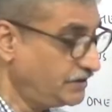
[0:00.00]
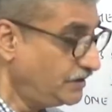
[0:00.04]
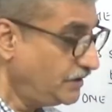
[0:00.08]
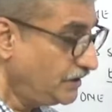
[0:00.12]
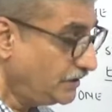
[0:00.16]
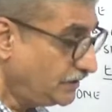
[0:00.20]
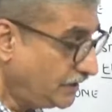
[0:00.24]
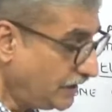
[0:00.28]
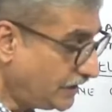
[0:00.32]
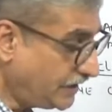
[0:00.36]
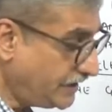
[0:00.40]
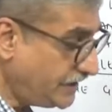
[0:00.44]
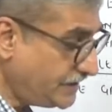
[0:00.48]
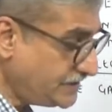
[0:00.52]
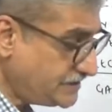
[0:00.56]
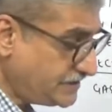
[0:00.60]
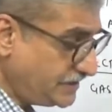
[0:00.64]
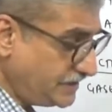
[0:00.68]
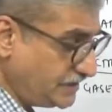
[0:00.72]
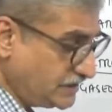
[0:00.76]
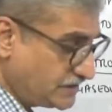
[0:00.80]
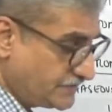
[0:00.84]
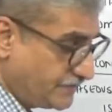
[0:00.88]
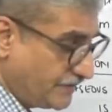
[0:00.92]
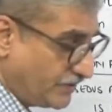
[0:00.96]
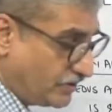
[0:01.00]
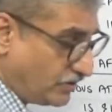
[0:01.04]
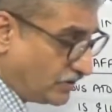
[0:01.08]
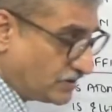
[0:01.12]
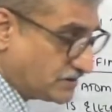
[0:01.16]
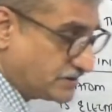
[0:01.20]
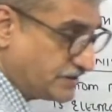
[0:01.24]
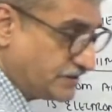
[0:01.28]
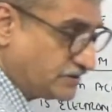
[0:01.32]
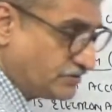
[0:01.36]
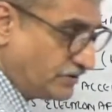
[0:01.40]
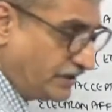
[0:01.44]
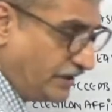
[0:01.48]
The reason is because
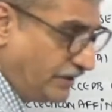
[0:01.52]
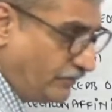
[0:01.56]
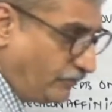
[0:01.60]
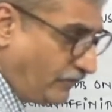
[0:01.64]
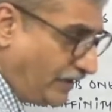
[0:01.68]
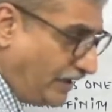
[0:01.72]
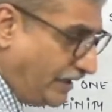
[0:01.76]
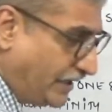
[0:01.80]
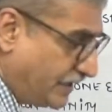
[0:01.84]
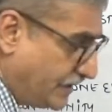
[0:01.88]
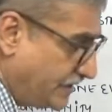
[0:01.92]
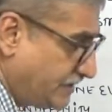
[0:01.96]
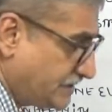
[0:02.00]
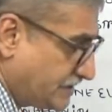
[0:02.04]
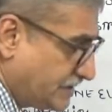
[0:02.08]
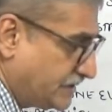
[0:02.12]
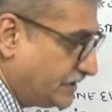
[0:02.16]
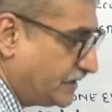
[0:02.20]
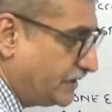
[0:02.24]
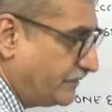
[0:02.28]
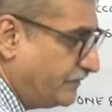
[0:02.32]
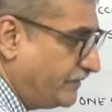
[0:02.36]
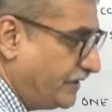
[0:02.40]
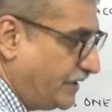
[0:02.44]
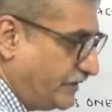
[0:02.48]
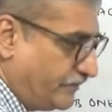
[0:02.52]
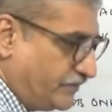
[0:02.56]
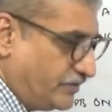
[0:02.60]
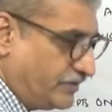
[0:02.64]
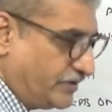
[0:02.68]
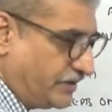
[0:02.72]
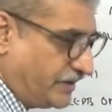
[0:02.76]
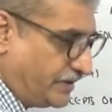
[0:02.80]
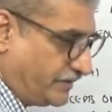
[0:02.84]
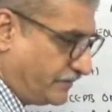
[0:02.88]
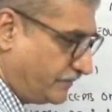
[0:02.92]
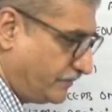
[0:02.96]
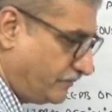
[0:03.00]
there's only one reason that we have to
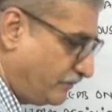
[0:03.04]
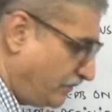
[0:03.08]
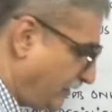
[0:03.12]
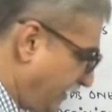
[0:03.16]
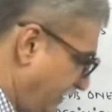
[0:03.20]
give. Why